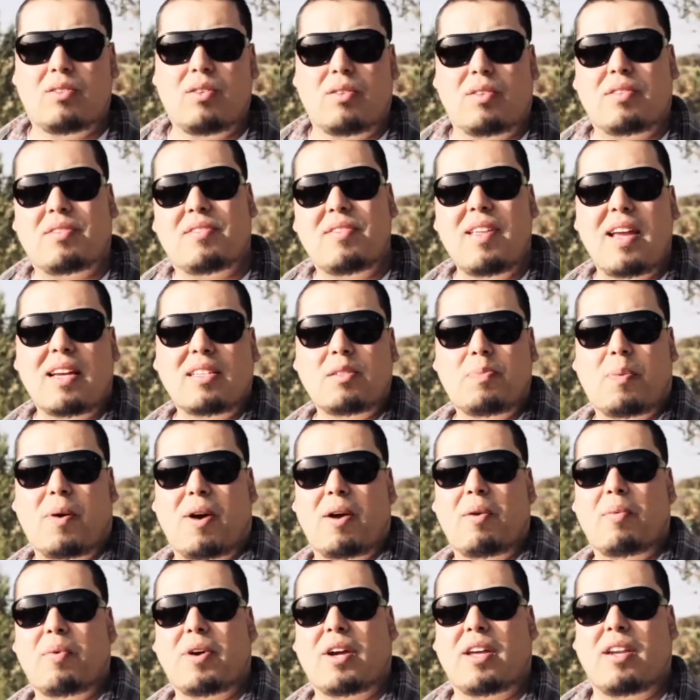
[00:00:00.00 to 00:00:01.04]
So this next
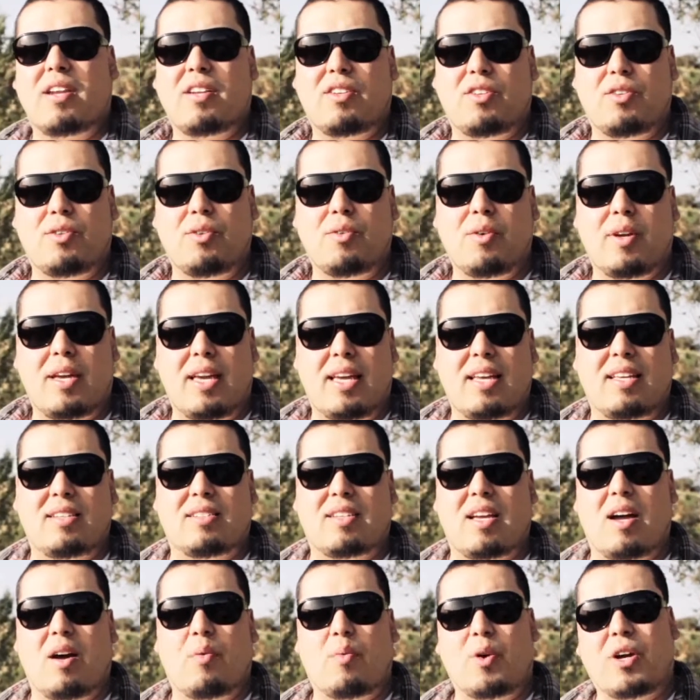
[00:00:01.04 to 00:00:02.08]
part we're gonna do
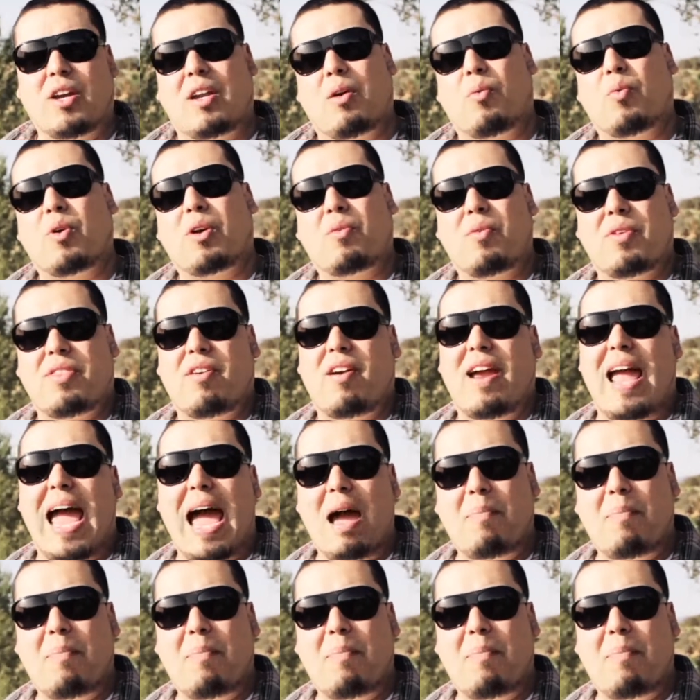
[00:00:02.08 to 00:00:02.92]
is we're gonna work with our